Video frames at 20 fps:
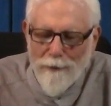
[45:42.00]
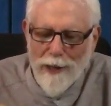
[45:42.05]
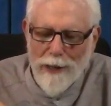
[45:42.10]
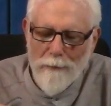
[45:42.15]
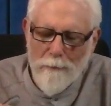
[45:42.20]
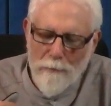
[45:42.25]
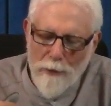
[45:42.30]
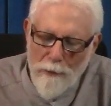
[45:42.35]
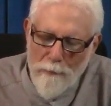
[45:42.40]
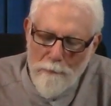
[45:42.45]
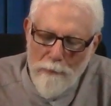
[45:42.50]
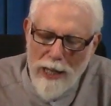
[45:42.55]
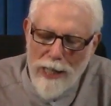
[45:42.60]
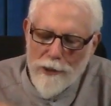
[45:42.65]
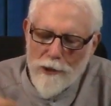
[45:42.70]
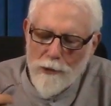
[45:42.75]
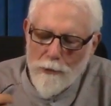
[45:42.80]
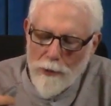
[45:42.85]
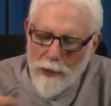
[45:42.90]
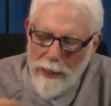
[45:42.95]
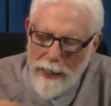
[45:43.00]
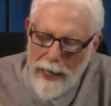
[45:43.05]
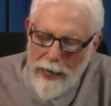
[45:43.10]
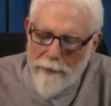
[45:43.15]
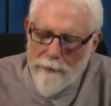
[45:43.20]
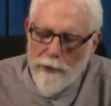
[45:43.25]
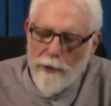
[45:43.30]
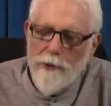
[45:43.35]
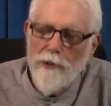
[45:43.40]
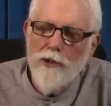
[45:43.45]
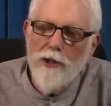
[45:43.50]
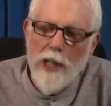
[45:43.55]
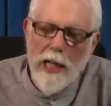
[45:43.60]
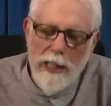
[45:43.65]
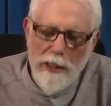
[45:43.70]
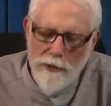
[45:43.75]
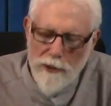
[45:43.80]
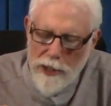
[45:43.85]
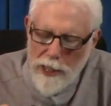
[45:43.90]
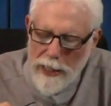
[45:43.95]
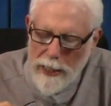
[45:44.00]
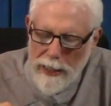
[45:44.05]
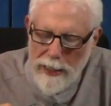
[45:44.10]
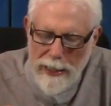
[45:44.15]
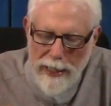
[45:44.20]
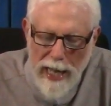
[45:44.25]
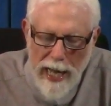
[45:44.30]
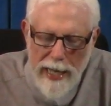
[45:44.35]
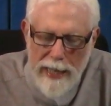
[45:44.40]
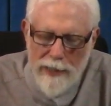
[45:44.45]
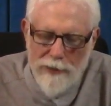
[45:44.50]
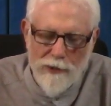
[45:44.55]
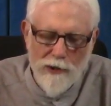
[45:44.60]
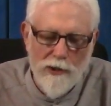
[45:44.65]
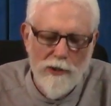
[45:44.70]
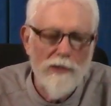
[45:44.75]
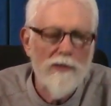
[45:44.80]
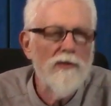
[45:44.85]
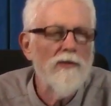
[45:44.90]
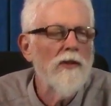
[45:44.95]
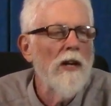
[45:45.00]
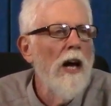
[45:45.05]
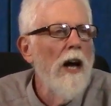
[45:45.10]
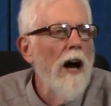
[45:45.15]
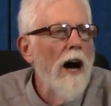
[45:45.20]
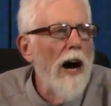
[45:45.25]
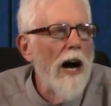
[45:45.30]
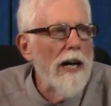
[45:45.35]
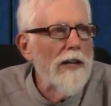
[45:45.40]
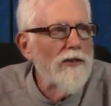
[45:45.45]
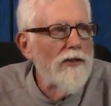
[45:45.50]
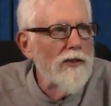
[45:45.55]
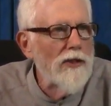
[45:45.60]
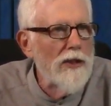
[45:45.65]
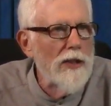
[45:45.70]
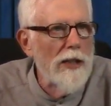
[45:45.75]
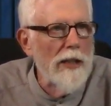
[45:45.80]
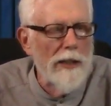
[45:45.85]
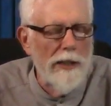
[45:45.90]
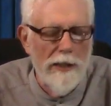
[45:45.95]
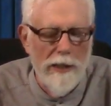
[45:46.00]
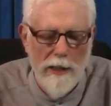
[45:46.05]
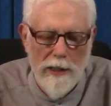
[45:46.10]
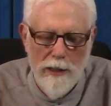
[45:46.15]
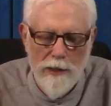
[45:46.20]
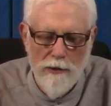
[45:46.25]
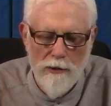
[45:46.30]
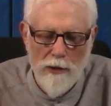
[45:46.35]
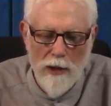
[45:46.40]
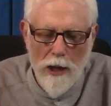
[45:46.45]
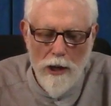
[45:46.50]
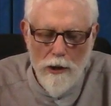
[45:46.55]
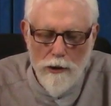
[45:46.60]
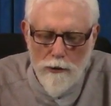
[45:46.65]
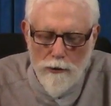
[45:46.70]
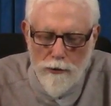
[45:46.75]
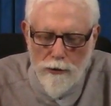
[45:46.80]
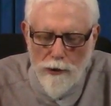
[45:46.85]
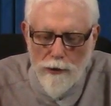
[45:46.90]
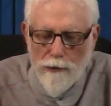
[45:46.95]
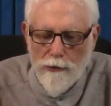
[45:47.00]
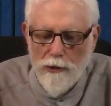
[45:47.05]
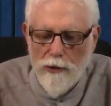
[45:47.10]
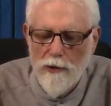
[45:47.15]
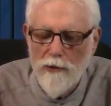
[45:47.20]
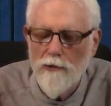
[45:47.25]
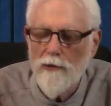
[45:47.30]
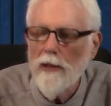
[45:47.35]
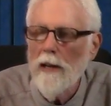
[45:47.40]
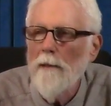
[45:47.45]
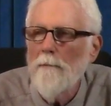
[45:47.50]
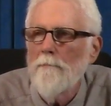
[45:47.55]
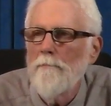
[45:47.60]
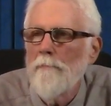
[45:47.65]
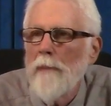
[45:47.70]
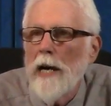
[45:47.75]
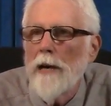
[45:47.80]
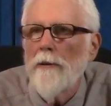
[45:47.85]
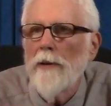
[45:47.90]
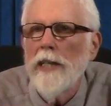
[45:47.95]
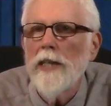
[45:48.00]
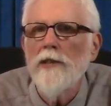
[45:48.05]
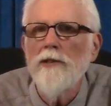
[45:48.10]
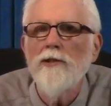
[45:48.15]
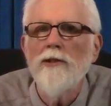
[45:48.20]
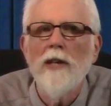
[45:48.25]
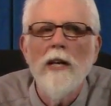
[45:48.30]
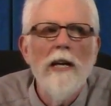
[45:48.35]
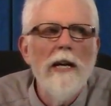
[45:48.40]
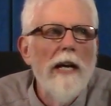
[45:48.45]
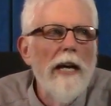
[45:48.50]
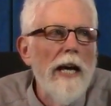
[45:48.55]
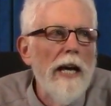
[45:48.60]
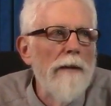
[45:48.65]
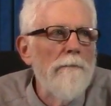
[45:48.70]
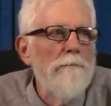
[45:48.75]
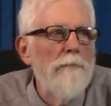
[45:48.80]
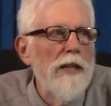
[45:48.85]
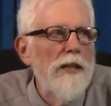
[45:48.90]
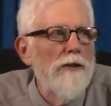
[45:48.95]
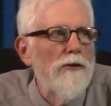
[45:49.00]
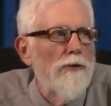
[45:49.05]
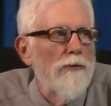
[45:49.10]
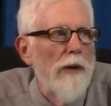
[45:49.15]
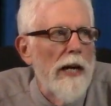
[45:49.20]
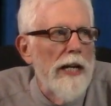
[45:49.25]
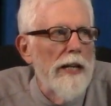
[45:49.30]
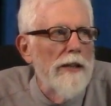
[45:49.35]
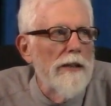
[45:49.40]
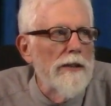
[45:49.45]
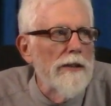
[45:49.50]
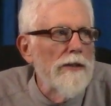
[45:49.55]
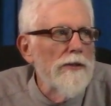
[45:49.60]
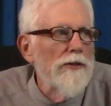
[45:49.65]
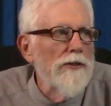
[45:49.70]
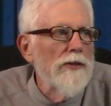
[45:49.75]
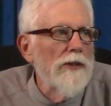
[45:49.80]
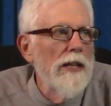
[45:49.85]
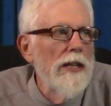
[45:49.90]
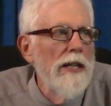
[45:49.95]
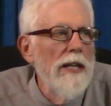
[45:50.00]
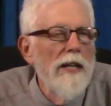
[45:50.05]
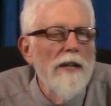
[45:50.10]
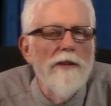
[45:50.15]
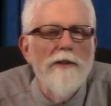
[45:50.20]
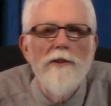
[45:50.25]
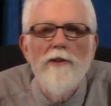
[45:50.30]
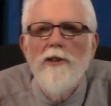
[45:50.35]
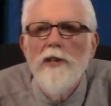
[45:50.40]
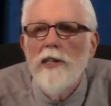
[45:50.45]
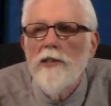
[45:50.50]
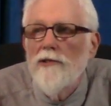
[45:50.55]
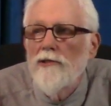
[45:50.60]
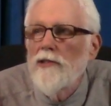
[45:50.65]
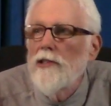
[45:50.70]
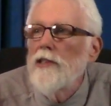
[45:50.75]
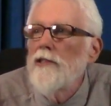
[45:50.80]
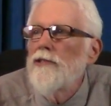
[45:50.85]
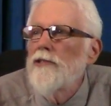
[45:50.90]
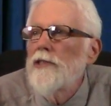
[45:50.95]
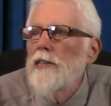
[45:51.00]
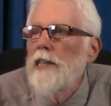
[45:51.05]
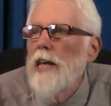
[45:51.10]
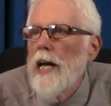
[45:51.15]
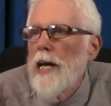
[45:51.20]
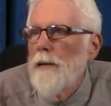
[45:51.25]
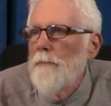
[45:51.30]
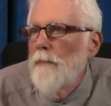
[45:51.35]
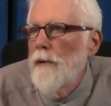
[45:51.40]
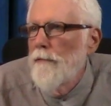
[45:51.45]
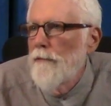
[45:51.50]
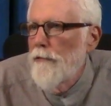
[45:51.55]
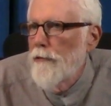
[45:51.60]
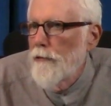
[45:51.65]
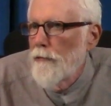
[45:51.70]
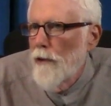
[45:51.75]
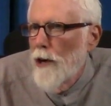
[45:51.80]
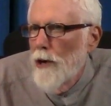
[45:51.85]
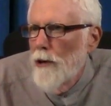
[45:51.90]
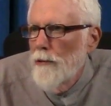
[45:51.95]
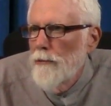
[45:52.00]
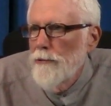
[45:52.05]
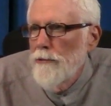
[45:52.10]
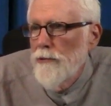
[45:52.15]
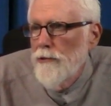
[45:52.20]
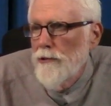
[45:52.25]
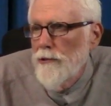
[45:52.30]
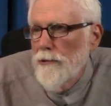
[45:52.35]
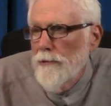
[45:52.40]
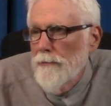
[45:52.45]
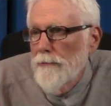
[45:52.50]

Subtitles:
perpetual, ever-changing alliances, hostilities, truces, marriage, and betrayals. This is Game of Thrones.